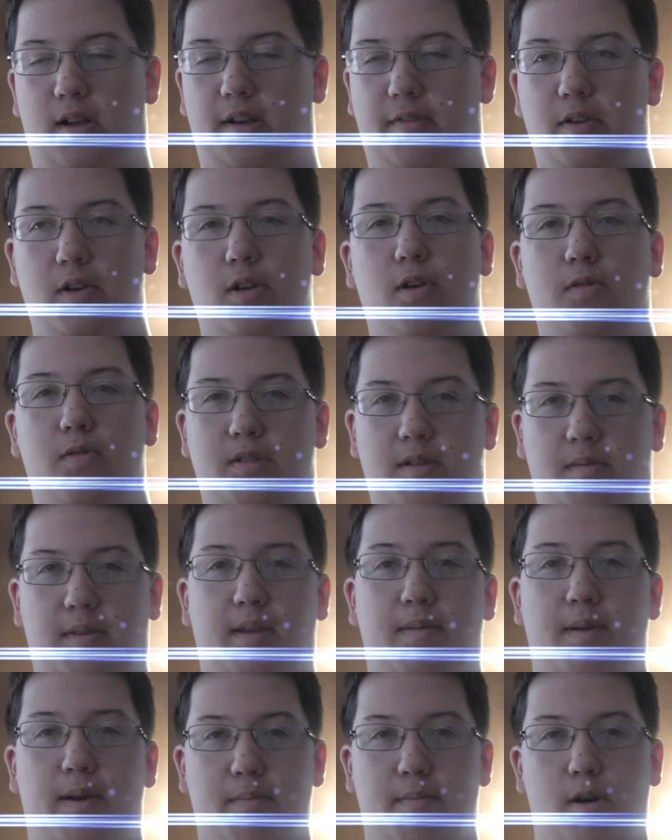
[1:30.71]
If you know something
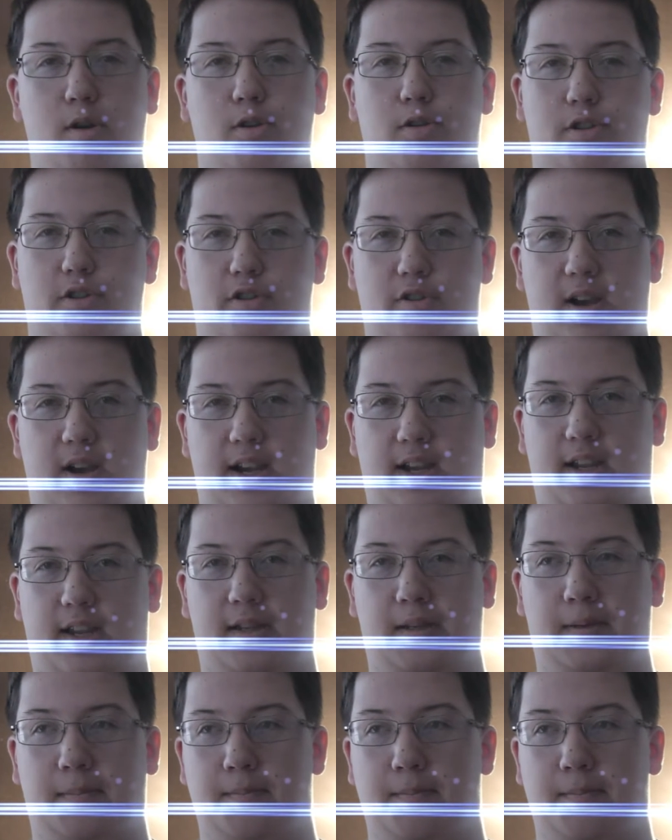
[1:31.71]
about motion tracking,